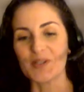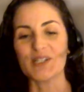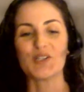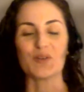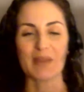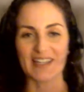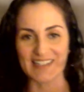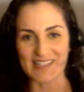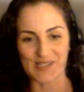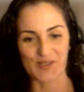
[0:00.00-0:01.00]
We need
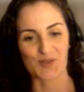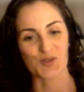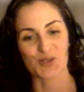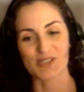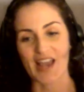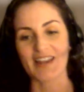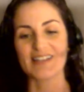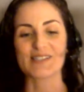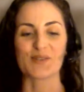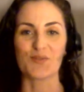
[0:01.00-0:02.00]
humanities and social
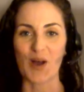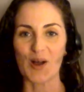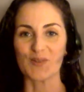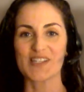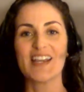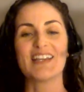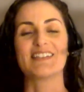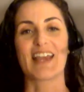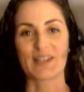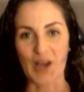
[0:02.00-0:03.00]
science involved in
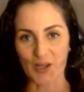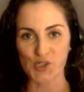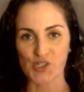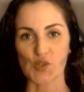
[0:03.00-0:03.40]
technology.